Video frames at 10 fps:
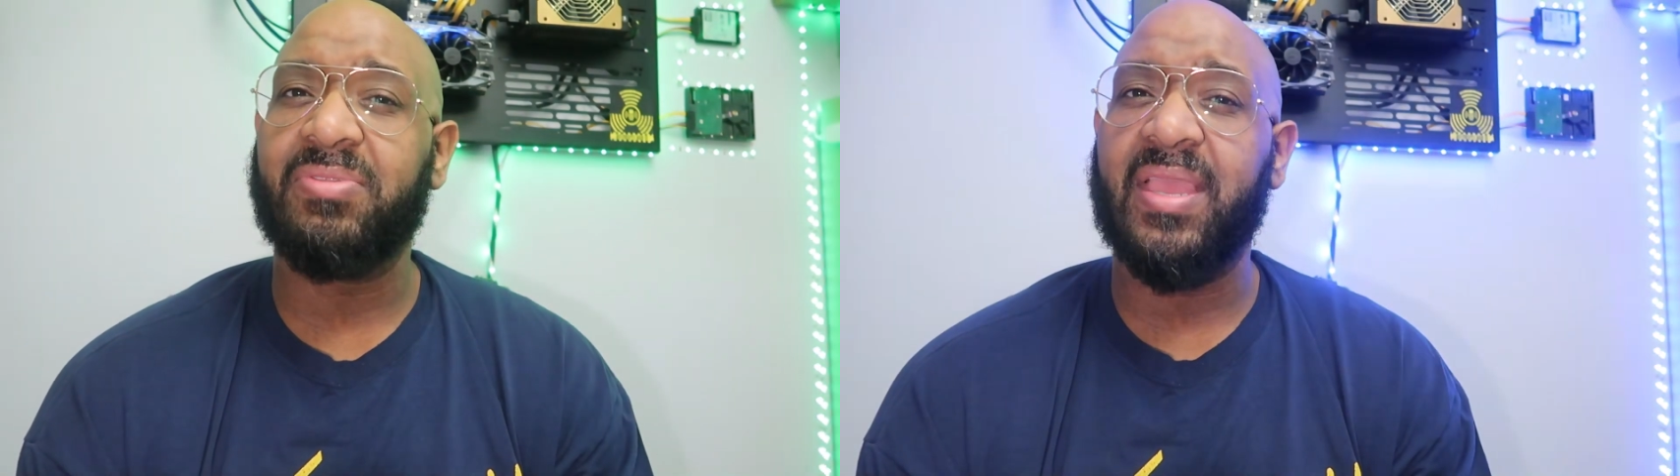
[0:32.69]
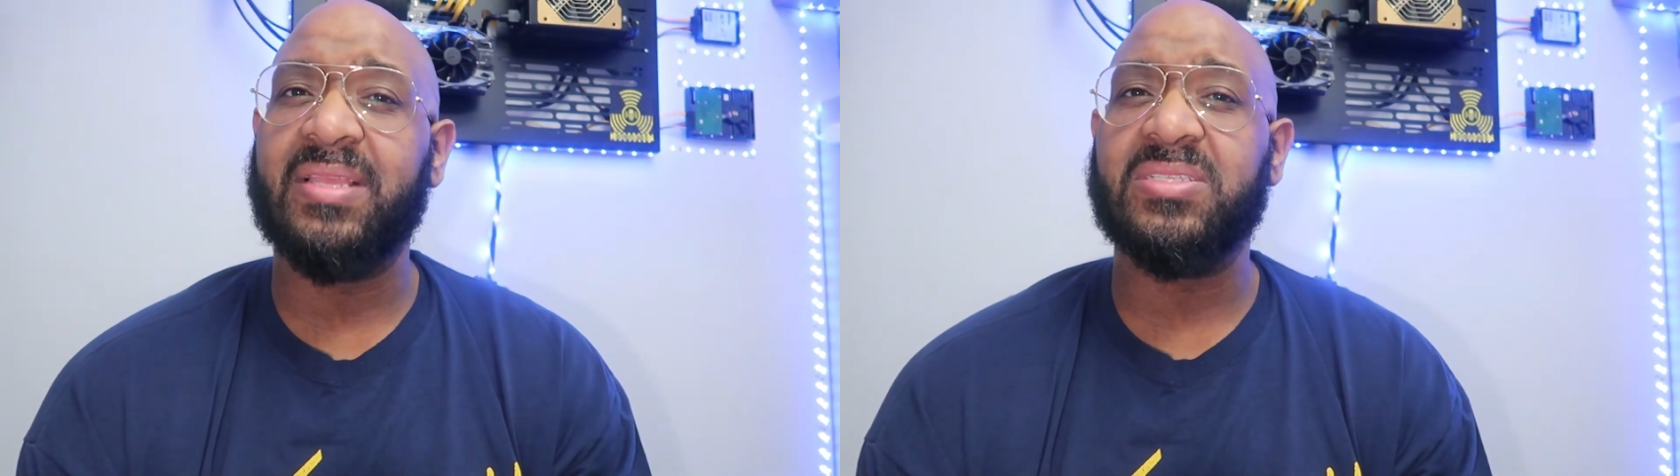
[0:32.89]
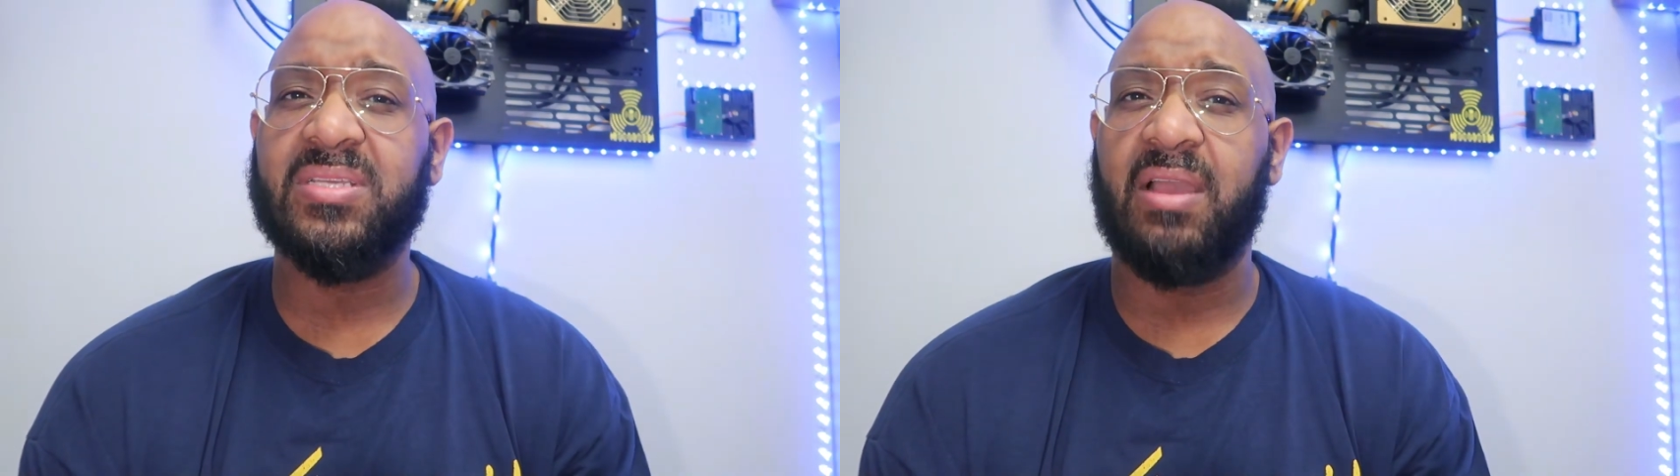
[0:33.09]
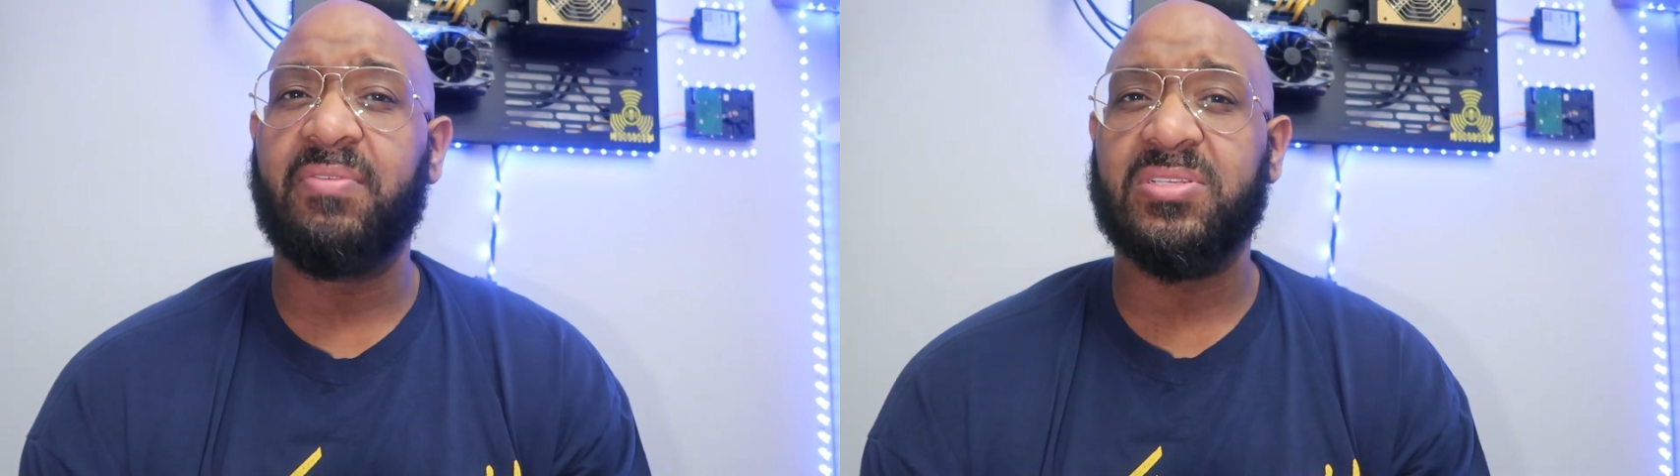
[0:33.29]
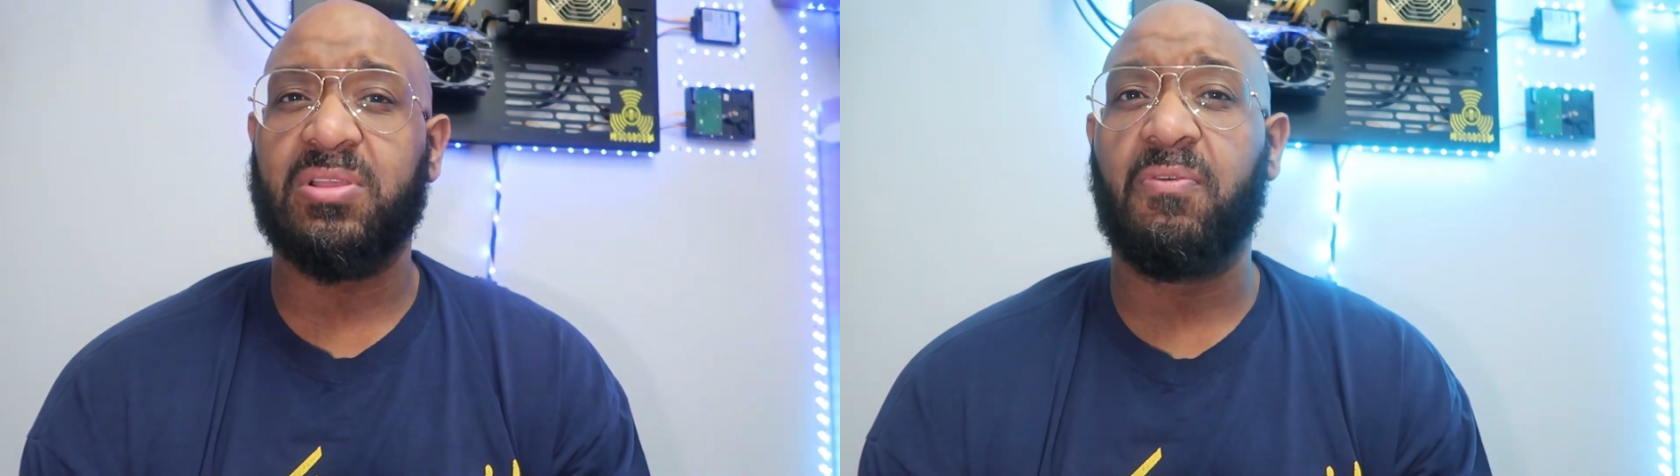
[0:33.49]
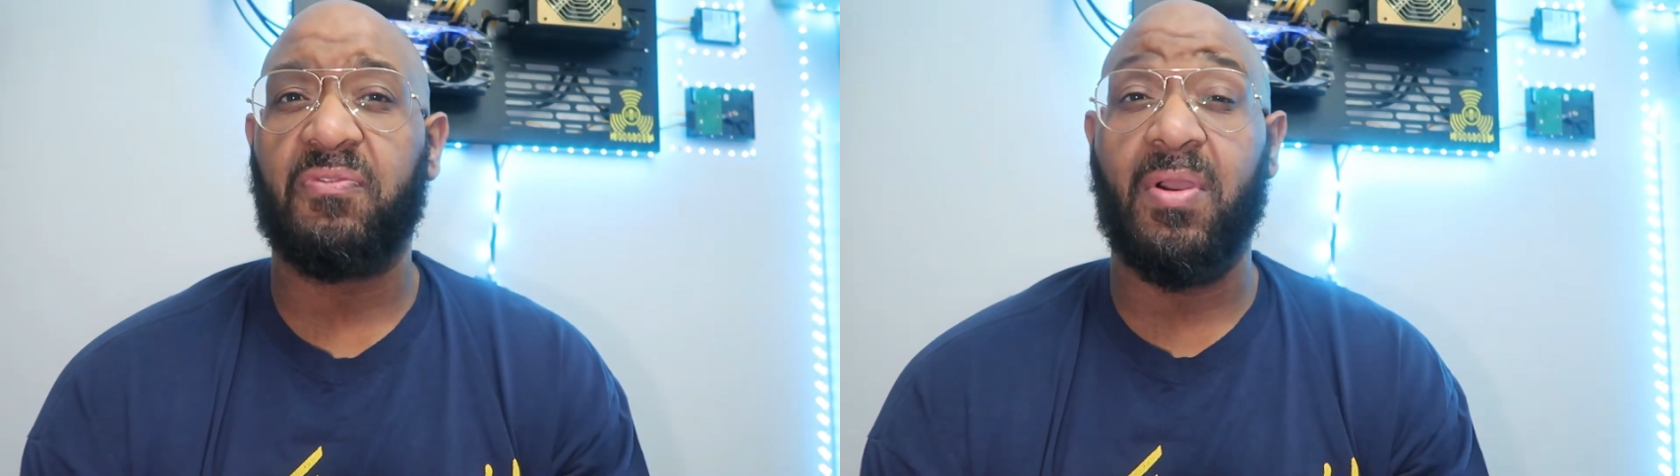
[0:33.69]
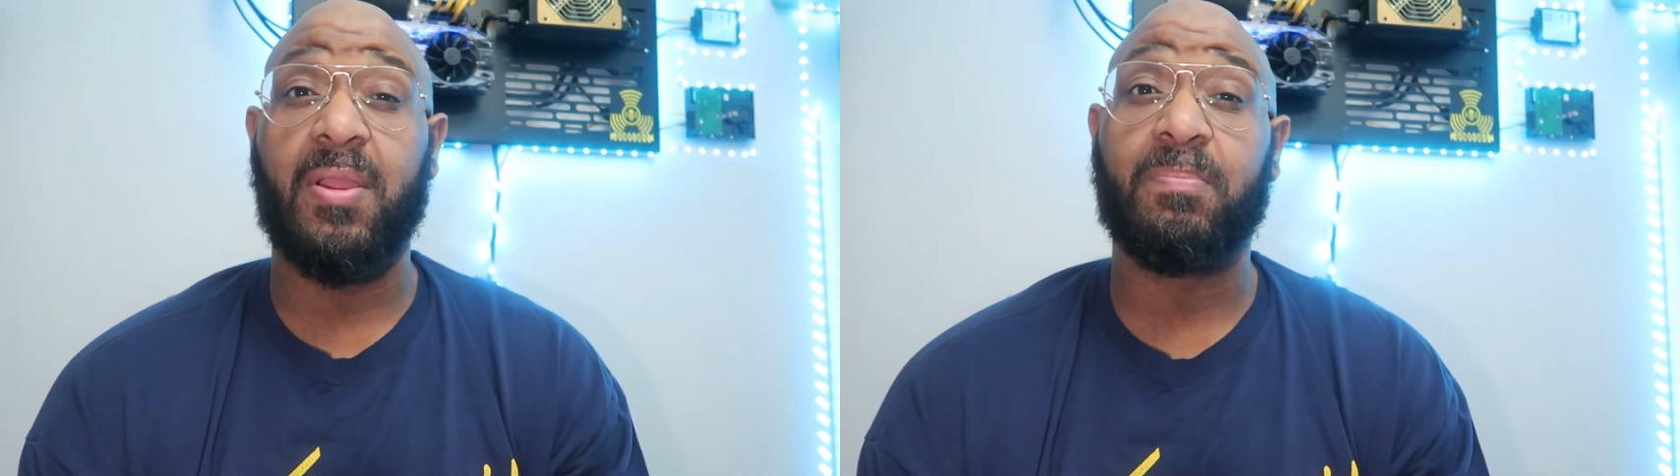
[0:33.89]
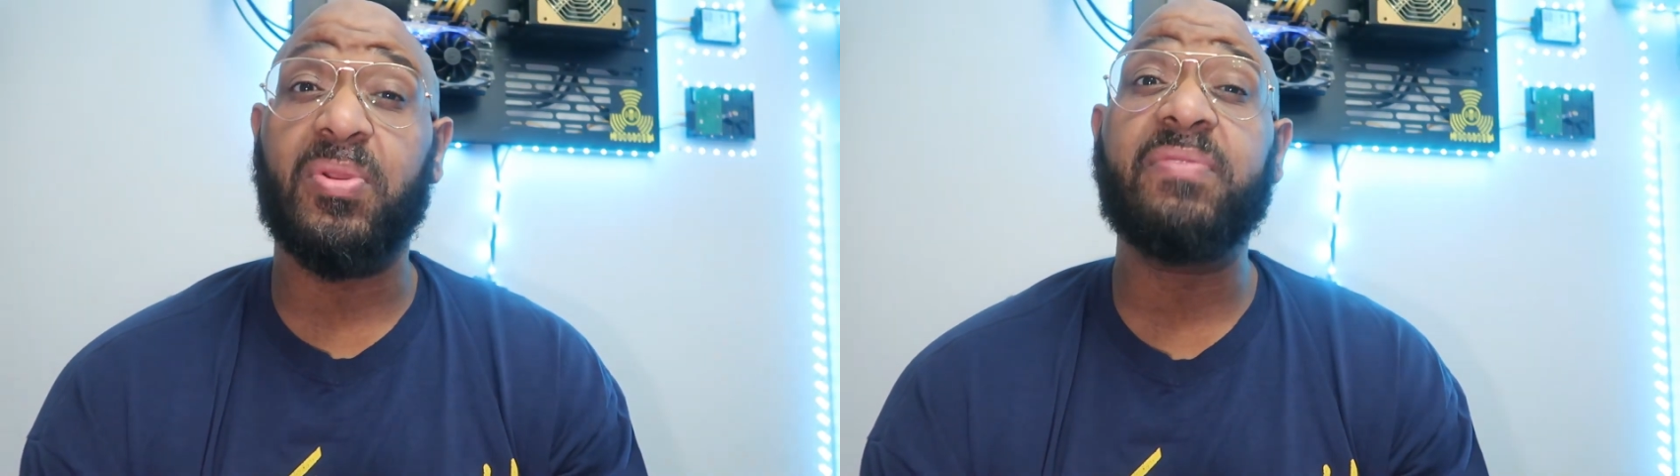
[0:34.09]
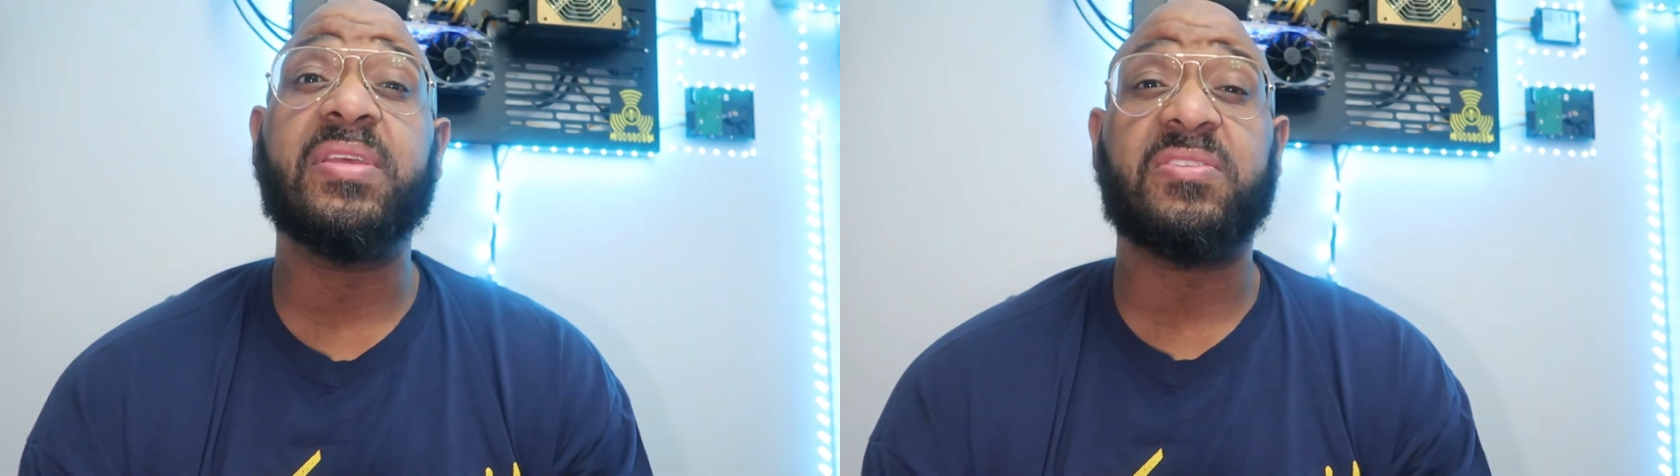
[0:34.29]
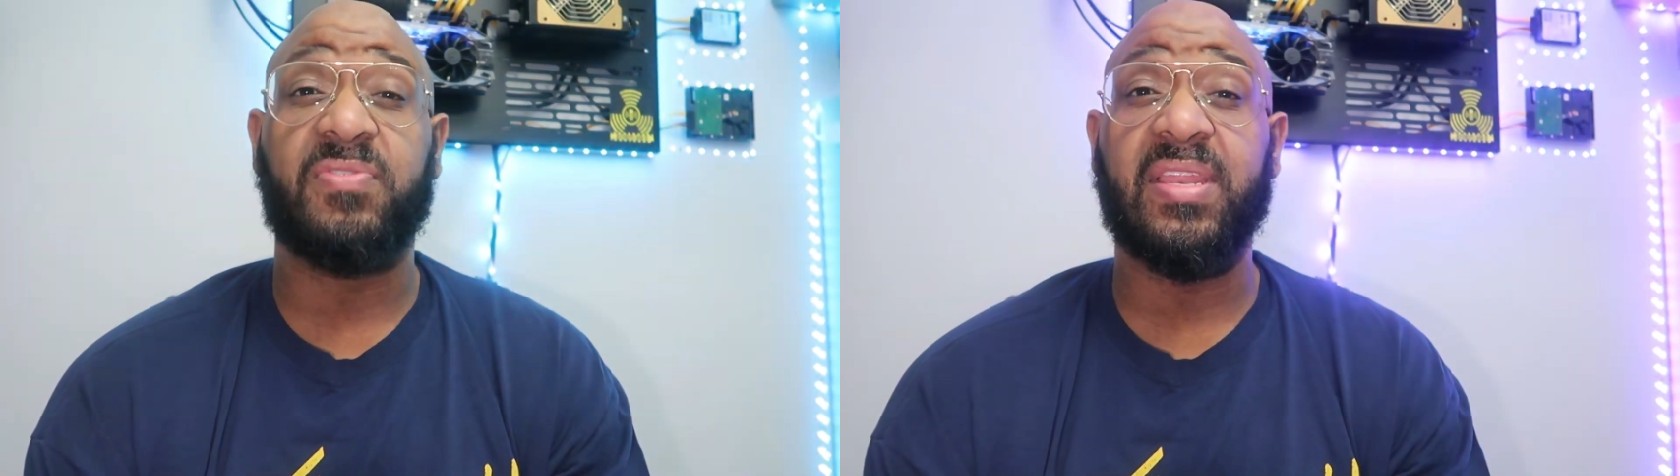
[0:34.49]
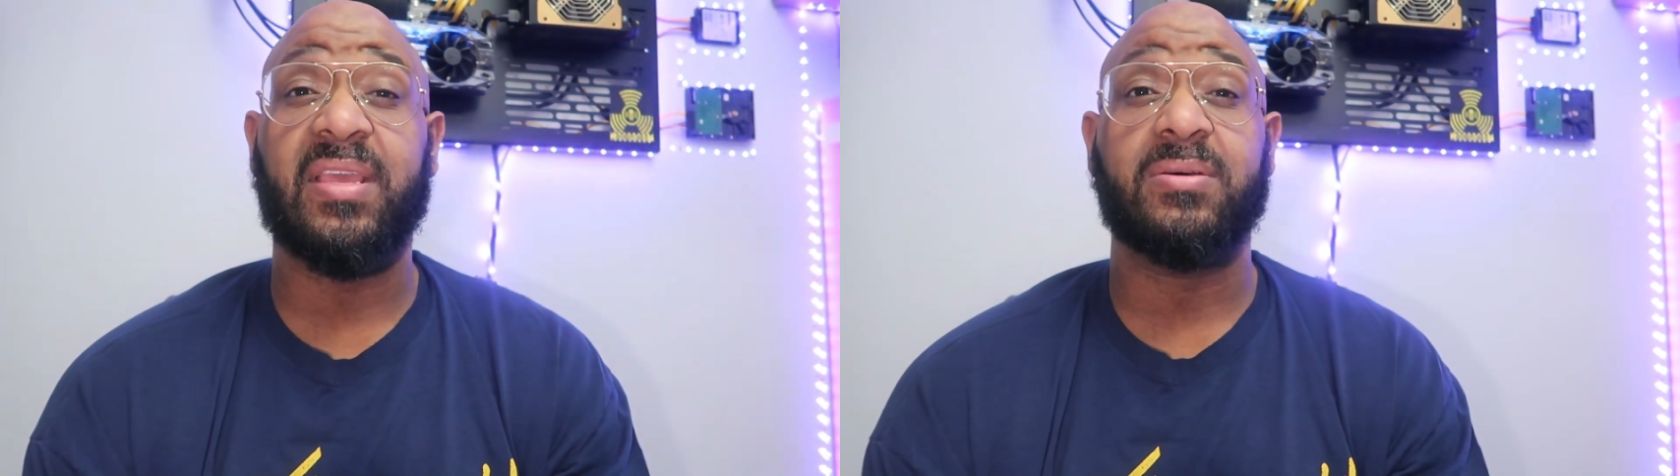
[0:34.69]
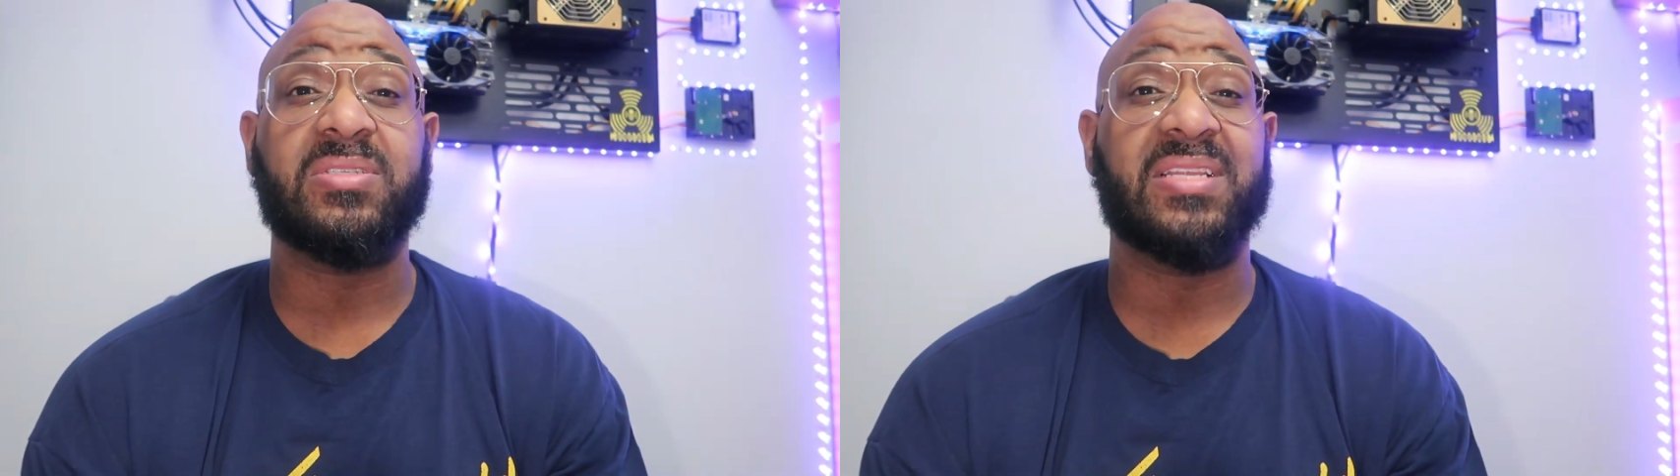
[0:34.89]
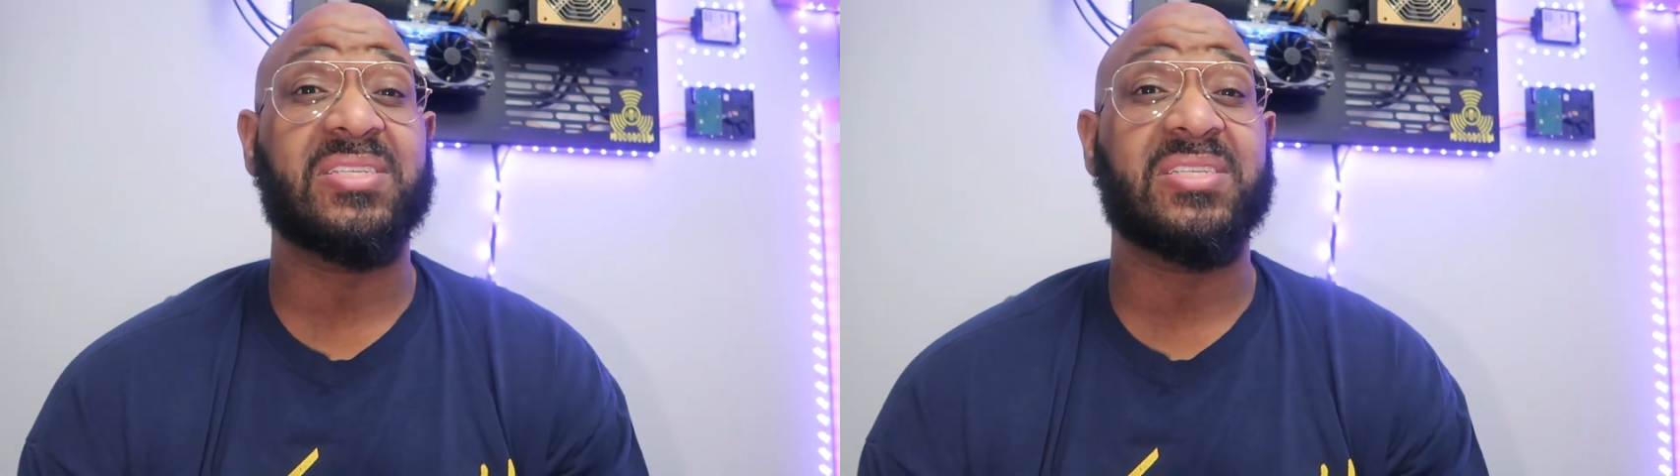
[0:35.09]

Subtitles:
of things covered so far in previous videos,